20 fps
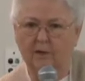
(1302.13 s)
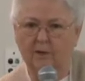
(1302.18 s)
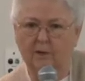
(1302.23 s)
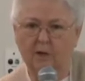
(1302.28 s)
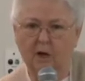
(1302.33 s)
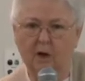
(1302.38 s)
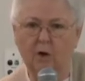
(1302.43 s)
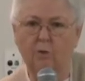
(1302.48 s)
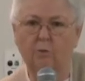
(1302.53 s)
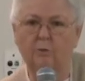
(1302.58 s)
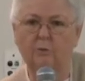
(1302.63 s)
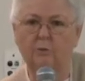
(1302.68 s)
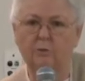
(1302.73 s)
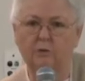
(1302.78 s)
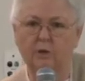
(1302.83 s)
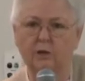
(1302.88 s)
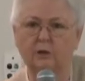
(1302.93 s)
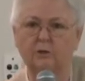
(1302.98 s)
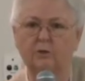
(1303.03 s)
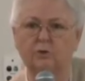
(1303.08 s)
Don't
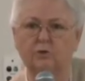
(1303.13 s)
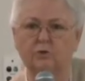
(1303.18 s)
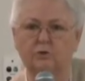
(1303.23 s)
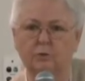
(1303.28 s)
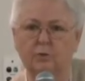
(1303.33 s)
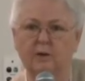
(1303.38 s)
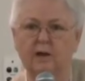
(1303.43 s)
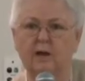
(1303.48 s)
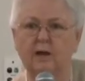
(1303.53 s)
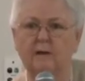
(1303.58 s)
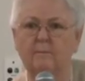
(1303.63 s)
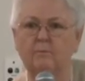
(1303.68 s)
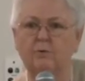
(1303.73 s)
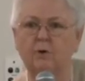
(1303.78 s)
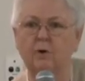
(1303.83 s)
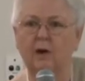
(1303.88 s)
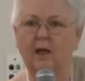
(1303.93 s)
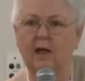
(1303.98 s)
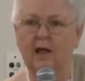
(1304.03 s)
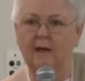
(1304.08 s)
just dream
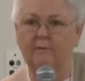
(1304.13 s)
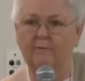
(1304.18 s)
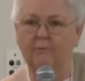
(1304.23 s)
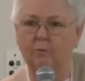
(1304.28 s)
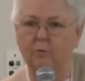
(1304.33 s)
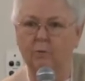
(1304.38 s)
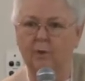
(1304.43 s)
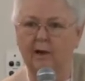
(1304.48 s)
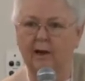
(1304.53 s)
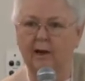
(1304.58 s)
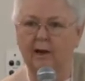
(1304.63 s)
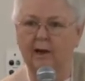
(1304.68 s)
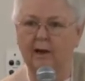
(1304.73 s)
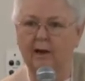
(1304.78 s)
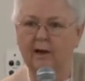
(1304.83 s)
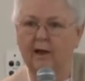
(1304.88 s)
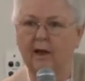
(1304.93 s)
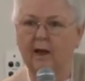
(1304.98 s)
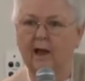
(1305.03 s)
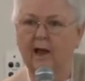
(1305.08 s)
your life
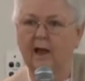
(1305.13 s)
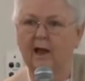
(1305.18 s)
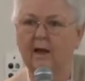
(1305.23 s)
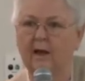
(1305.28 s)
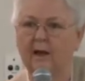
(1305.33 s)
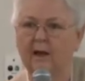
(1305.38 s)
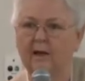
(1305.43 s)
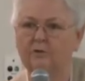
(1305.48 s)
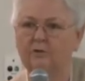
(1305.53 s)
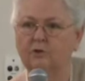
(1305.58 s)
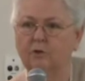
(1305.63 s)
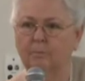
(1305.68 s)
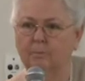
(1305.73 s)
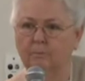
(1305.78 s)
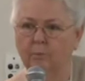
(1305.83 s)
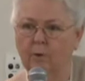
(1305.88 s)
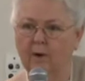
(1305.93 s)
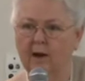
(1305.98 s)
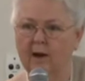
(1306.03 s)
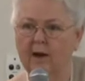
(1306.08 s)
away and let your
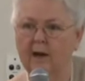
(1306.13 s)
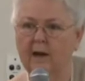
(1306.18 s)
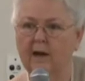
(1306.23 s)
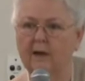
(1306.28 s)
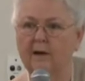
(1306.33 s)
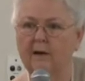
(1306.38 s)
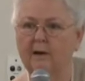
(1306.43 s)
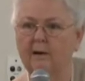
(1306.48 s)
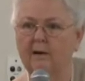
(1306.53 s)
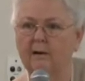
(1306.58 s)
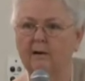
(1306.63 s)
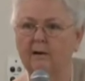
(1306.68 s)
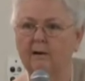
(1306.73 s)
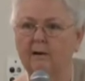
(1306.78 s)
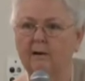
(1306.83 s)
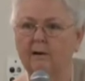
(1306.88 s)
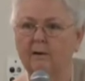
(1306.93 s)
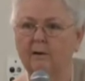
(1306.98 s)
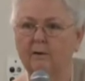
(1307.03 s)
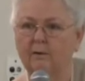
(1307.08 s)
brain
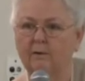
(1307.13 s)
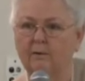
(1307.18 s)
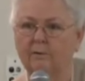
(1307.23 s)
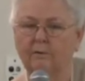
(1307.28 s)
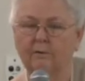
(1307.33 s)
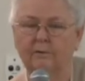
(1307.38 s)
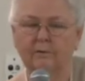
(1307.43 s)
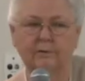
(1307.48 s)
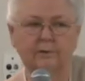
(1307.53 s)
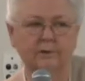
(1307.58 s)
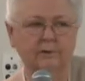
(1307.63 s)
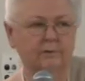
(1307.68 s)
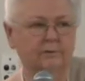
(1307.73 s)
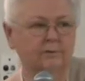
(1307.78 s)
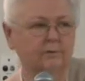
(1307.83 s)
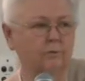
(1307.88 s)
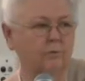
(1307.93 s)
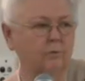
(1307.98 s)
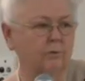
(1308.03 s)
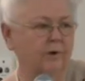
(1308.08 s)

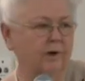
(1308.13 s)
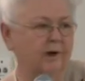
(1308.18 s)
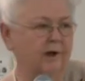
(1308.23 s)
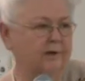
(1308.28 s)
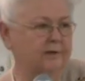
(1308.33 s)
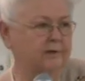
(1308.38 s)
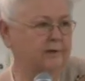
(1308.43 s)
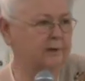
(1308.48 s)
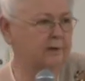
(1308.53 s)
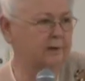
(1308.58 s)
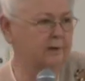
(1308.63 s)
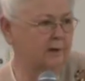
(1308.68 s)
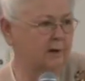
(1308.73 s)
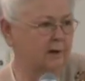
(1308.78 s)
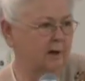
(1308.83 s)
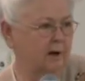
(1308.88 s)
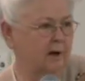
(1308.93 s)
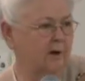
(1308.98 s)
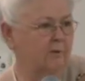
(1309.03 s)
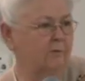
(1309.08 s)
just rust
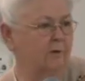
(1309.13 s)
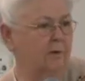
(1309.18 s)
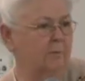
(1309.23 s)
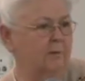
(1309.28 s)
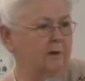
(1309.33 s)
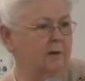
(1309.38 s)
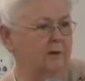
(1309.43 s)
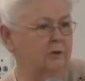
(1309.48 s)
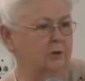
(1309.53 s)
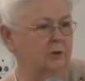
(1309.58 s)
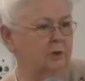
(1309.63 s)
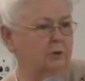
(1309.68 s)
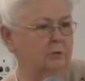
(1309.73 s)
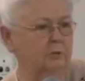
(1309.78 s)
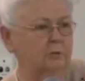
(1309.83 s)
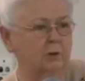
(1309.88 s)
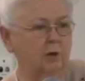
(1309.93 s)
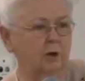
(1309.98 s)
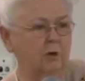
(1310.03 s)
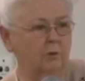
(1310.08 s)
from
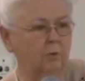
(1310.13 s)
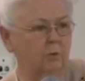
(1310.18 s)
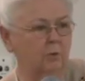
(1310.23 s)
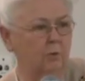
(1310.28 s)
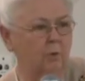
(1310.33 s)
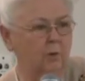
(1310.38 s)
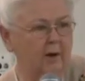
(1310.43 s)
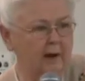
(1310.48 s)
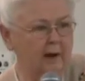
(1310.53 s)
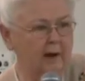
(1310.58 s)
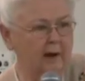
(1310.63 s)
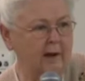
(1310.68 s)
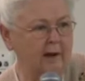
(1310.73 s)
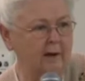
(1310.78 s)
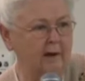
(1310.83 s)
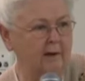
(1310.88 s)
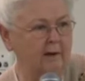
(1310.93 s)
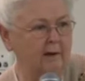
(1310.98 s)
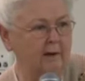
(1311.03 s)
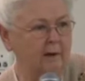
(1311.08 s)
disuse.
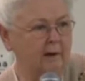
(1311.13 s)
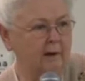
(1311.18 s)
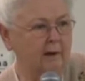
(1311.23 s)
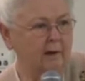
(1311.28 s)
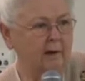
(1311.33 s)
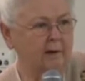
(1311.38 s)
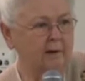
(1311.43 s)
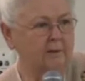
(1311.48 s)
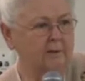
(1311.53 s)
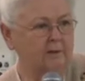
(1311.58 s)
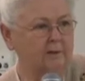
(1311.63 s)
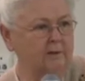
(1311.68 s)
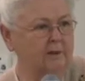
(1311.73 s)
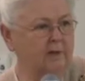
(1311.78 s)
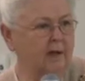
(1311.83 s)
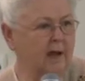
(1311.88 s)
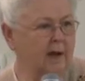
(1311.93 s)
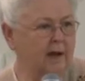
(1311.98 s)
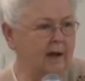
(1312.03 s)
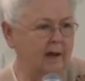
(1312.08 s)
Read,
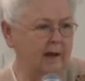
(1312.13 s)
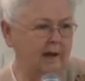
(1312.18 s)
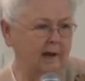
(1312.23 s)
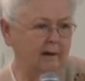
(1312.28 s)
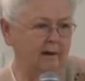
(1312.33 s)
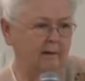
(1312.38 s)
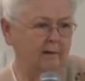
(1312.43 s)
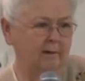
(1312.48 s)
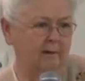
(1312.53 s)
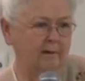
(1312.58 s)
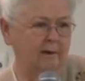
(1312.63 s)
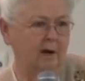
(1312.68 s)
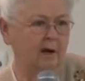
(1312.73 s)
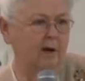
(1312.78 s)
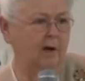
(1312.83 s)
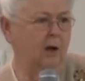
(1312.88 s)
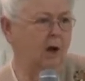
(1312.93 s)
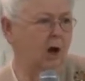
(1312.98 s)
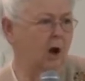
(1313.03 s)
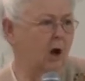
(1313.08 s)
study,
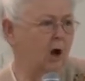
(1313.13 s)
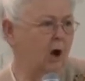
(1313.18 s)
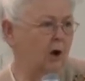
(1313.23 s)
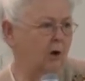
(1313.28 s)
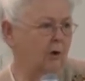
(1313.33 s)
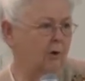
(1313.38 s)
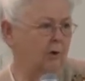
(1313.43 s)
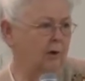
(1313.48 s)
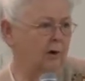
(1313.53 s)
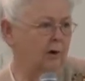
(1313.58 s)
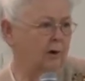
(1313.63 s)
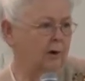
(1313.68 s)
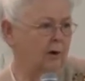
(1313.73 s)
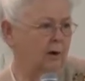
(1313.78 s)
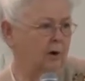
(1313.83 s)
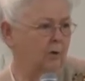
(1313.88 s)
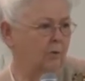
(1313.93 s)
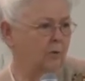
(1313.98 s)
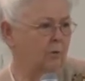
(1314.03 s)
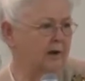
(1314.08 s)
learn,
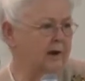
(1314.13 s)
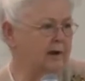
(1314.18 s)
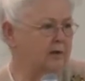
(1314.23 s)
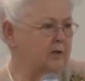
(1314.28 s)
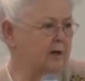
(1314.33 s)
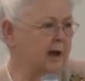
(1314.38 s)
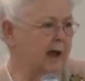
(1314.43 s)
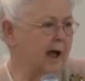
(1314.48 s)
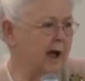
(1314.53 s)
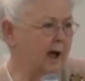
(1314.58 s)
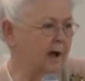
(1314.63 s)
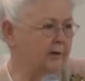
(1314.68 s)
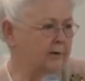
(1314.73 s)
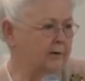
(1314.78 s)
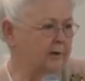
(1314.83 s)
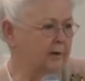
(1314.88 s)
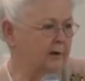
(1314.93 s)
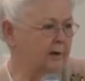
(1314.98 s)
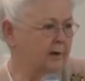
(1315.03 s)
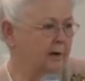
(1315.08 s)
reach
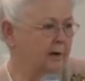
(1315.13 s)
out.